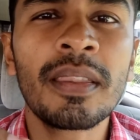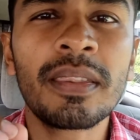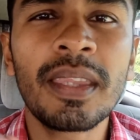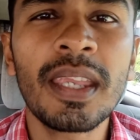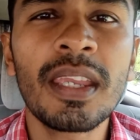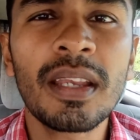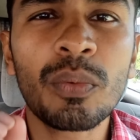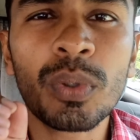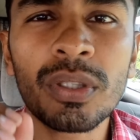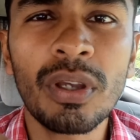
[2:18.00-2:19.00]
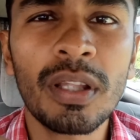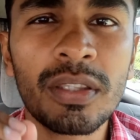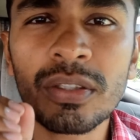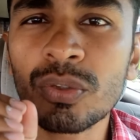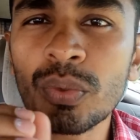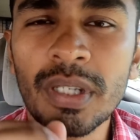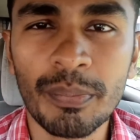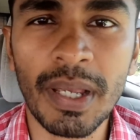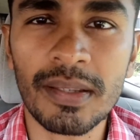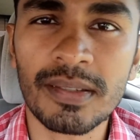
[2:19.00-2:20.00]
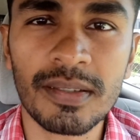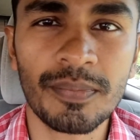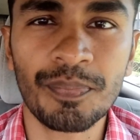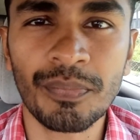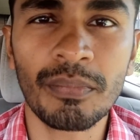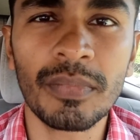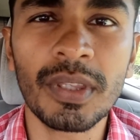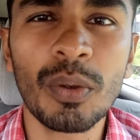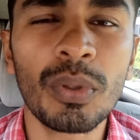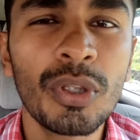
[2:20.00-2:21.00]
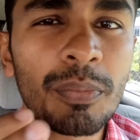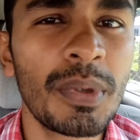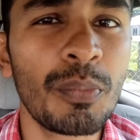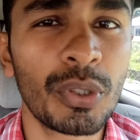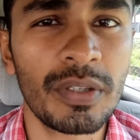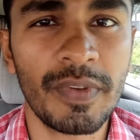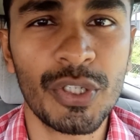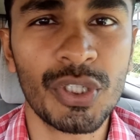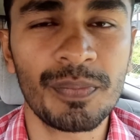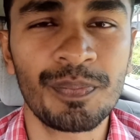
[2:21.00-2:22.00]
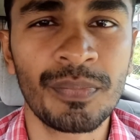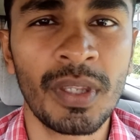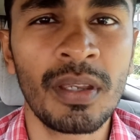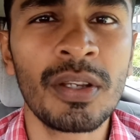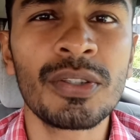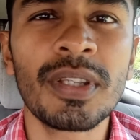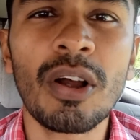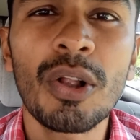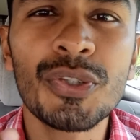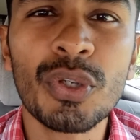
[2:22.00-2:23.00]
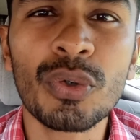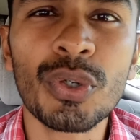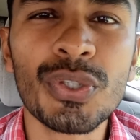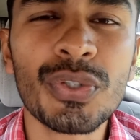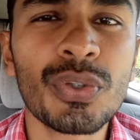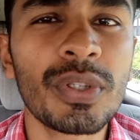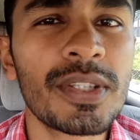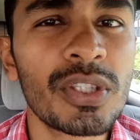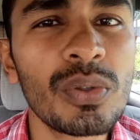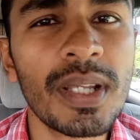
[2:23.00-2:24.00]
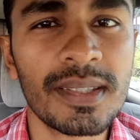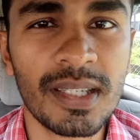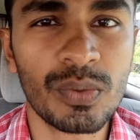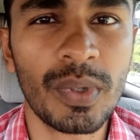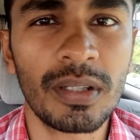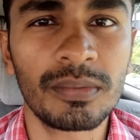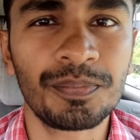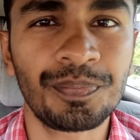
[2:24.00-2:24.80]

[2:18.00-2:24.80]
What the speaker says: they will not do their best. There will not be motivation. That also goes to the students as well.